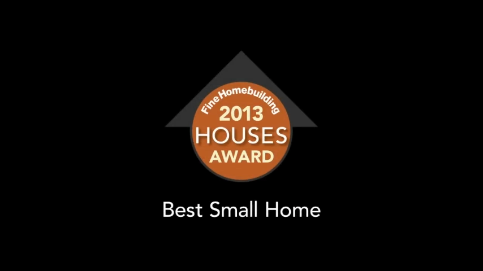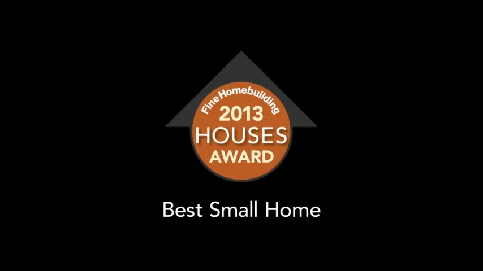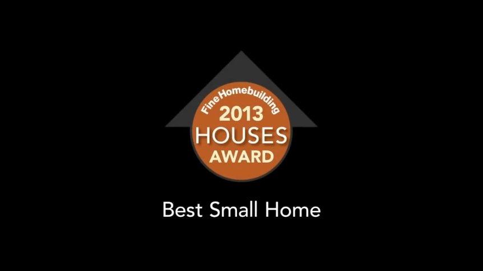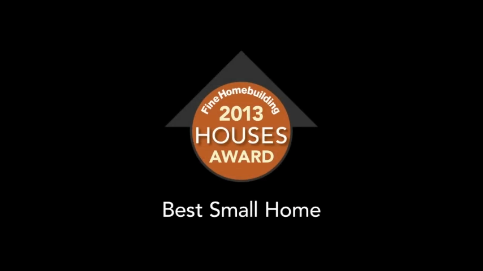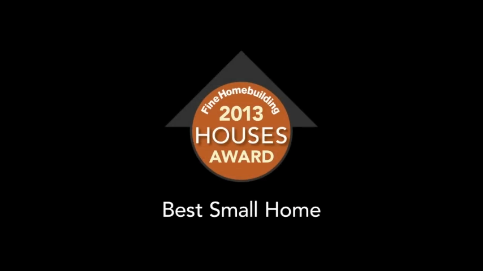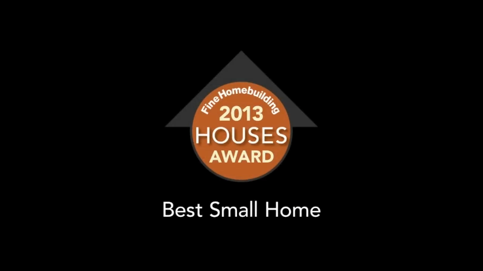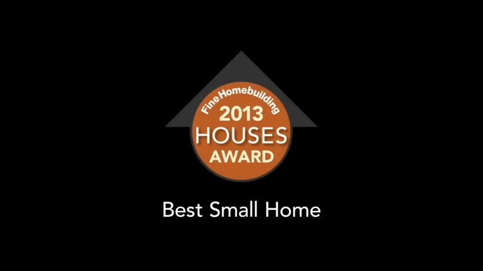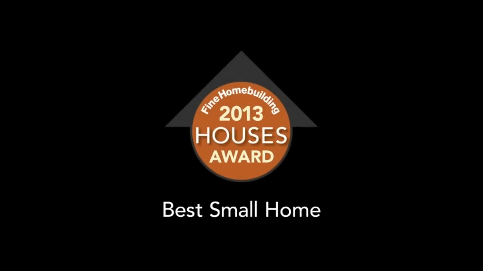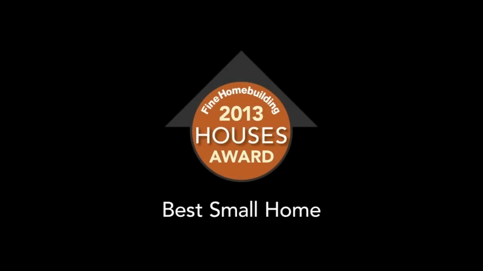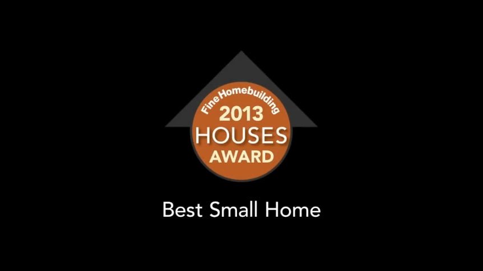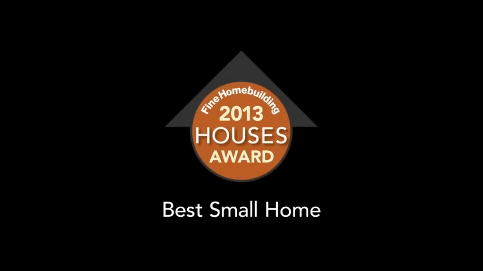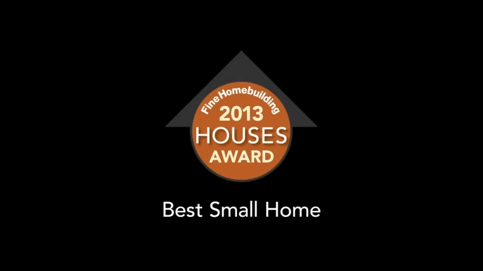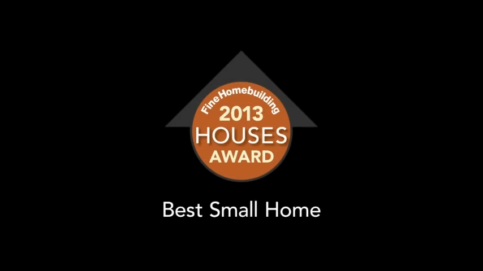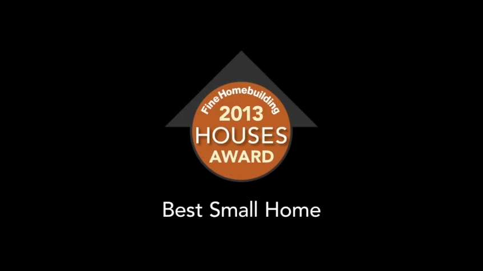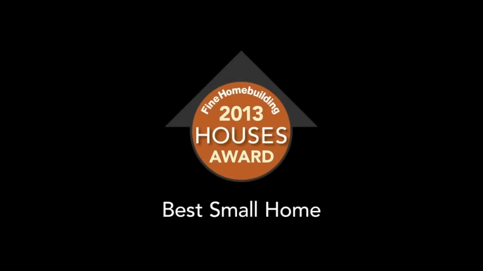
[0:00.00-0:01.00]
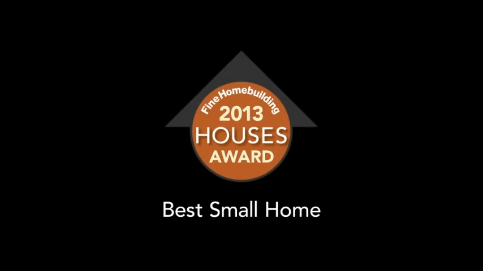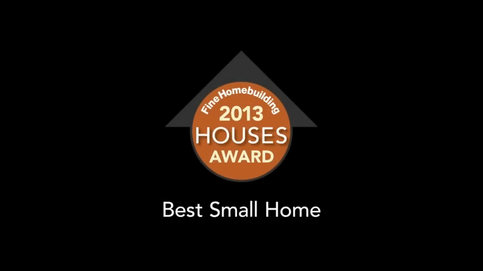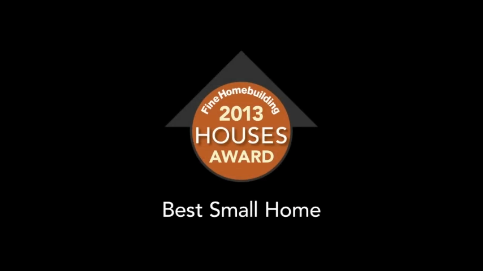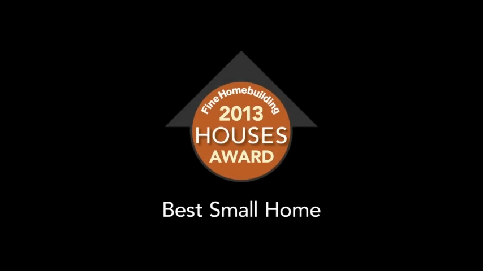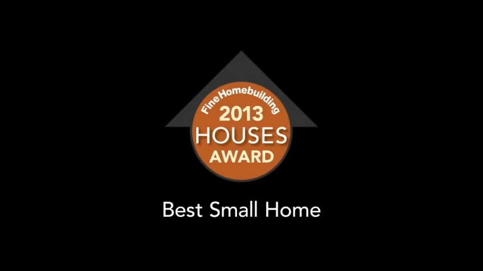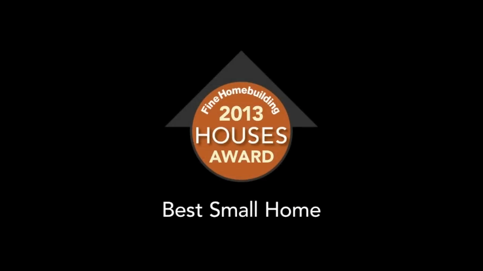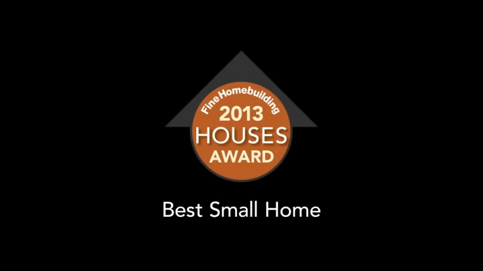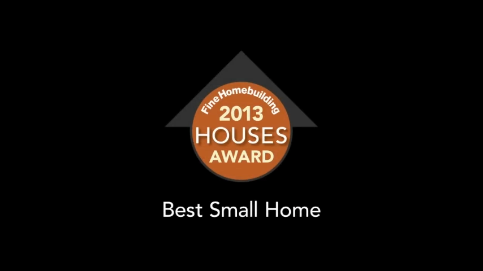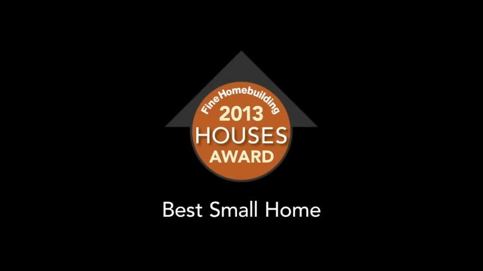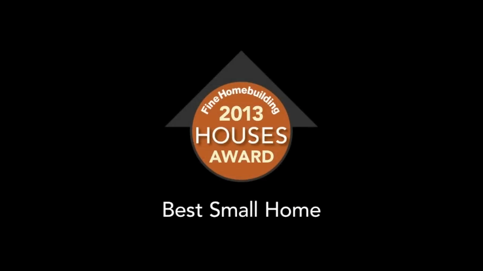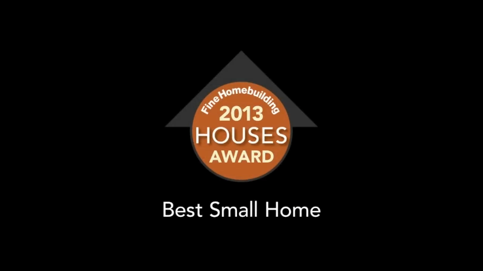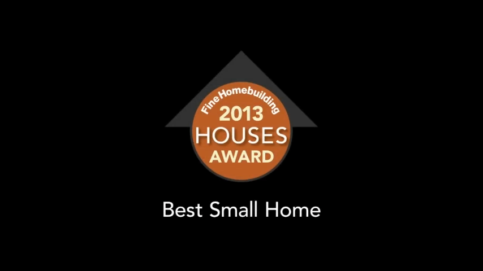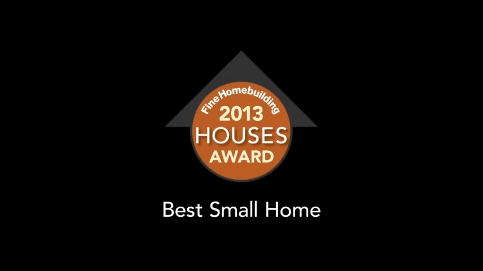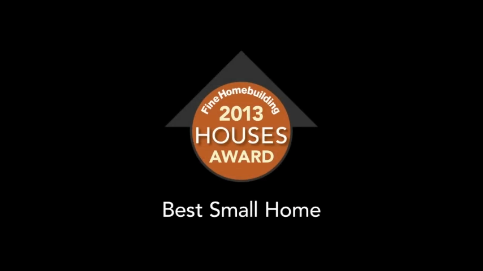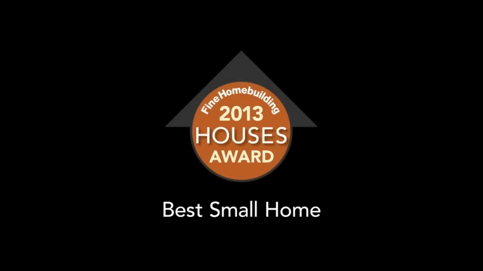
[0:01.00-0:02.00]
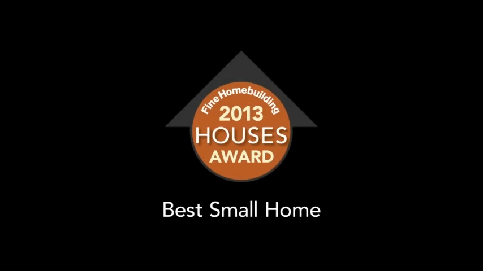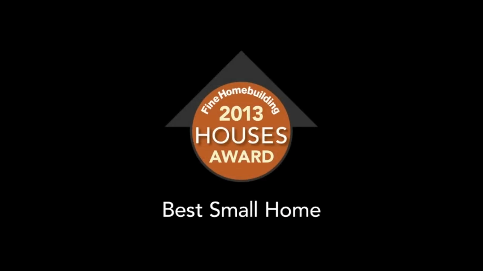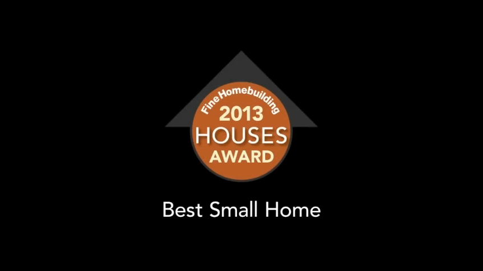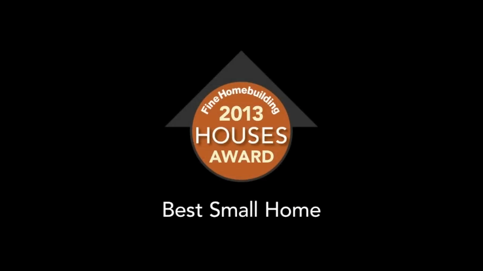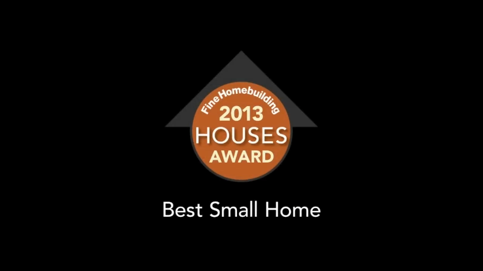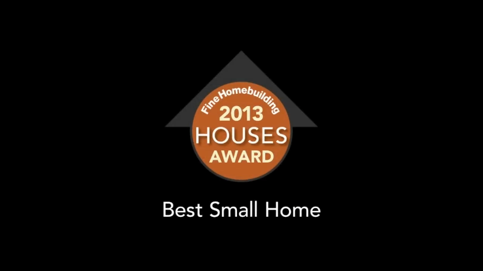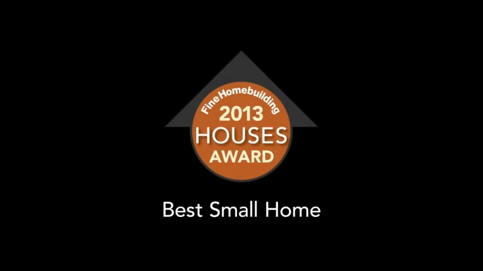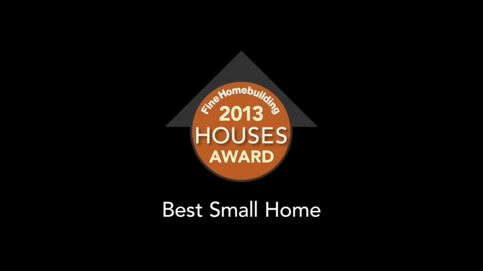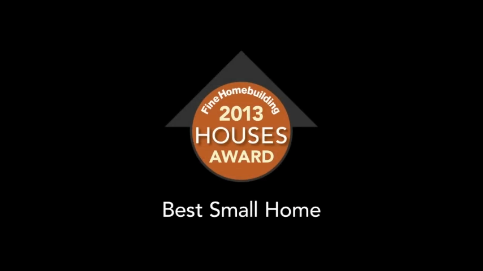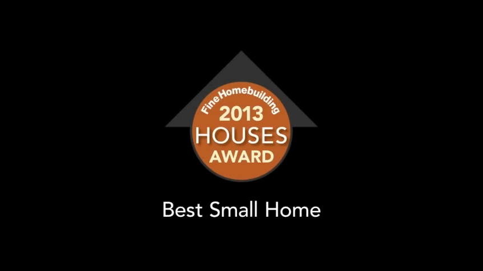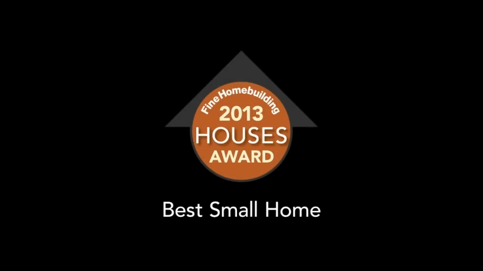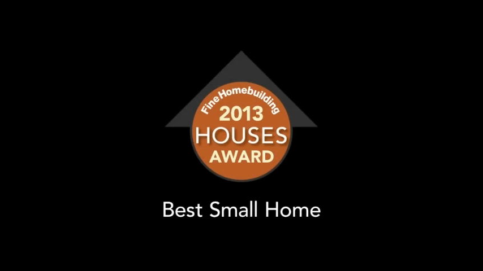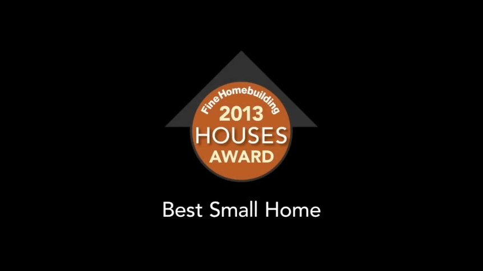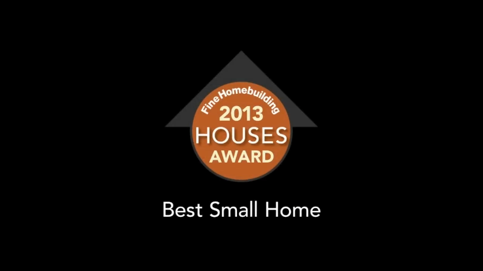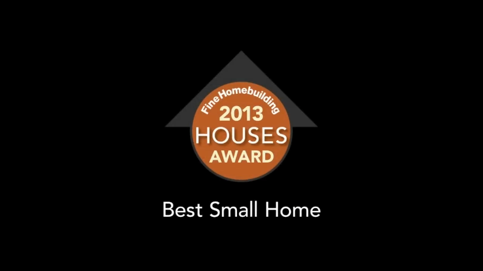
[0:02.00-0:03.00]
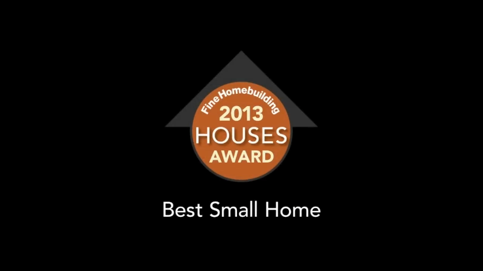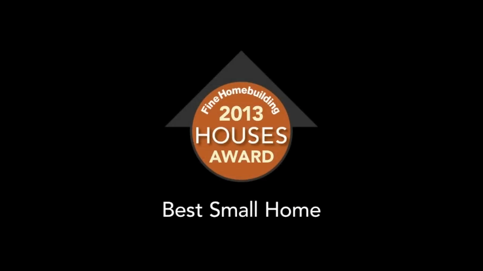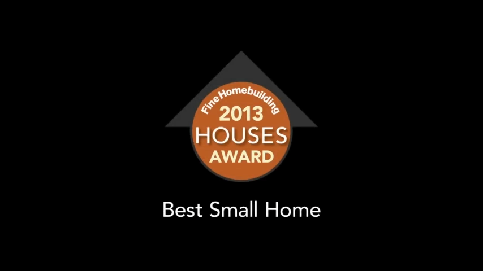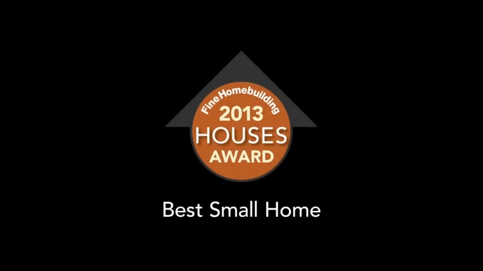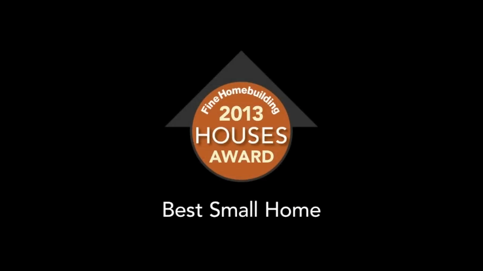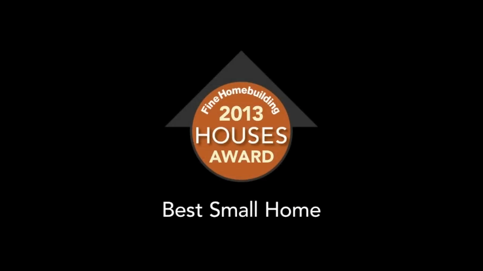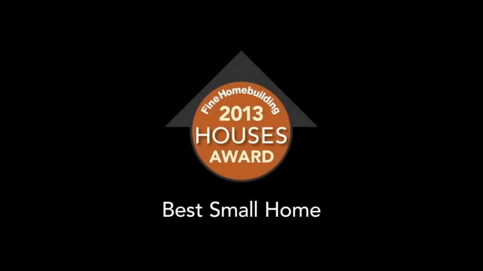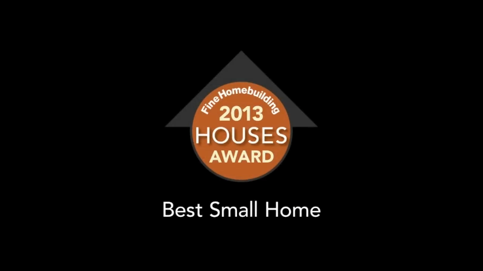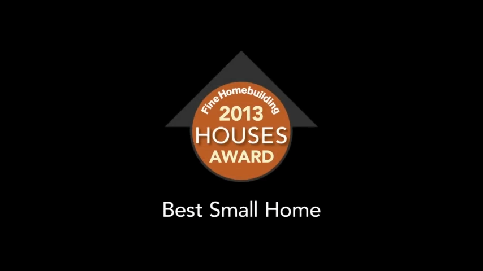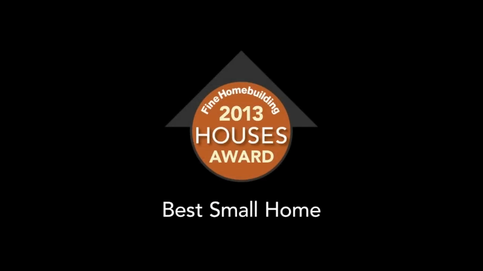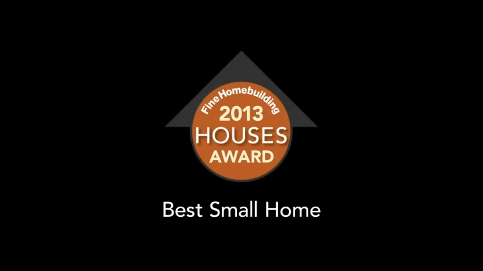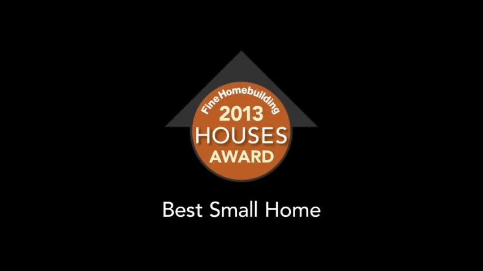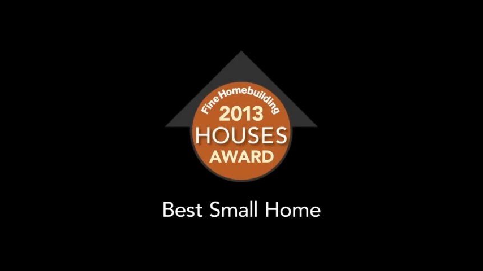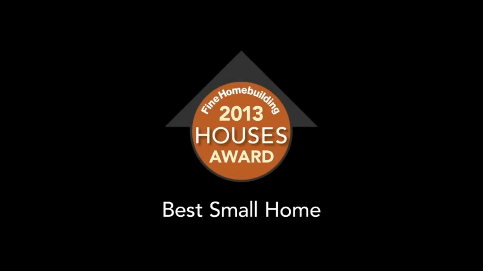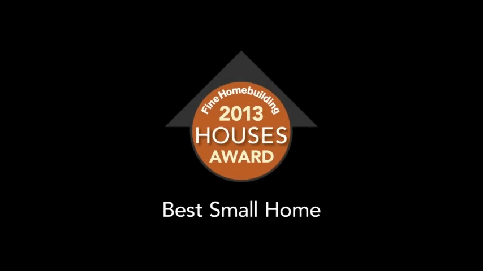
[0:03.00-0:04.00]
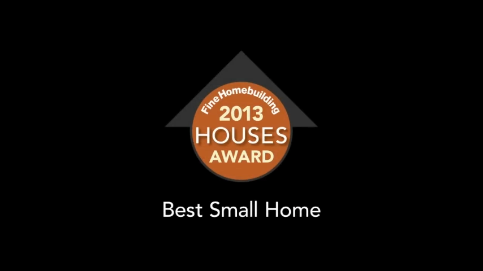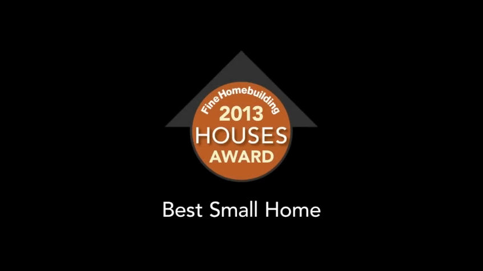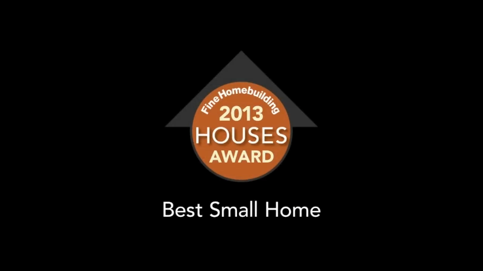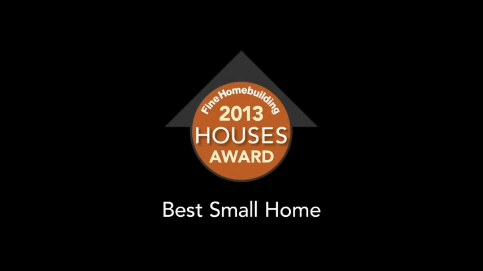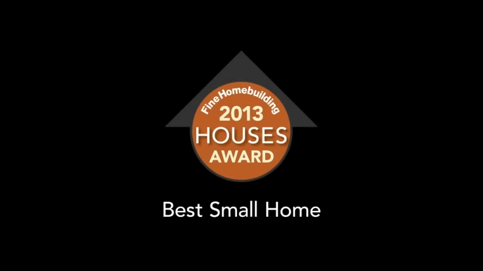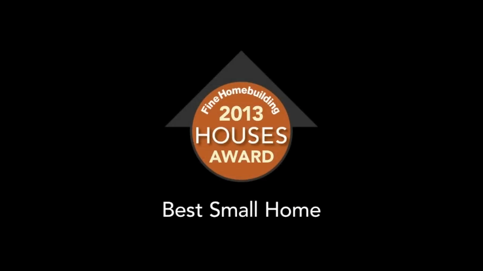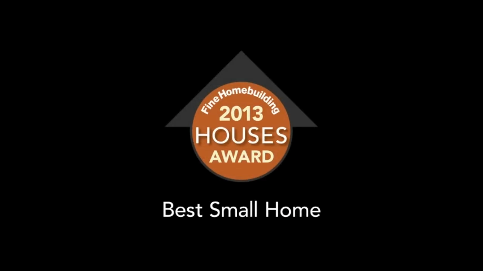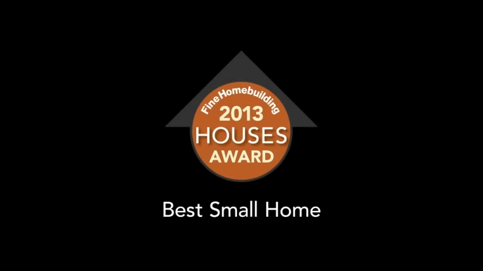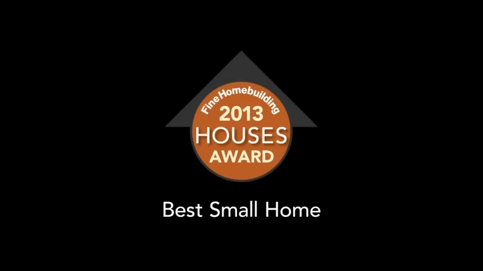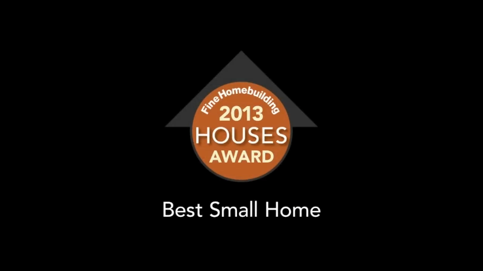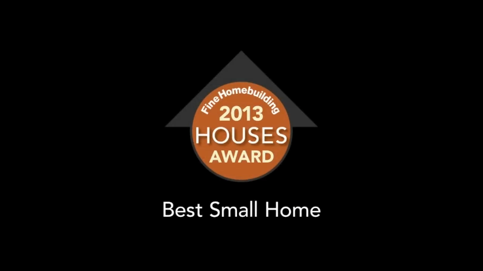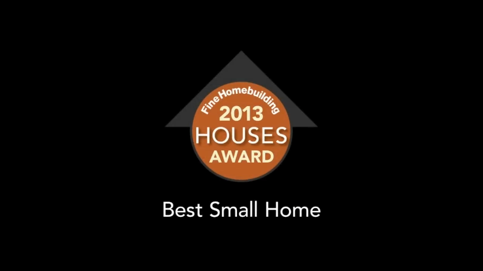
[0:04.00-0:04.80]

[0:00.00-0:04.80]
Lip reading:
No face is visible, so there are no lips to read.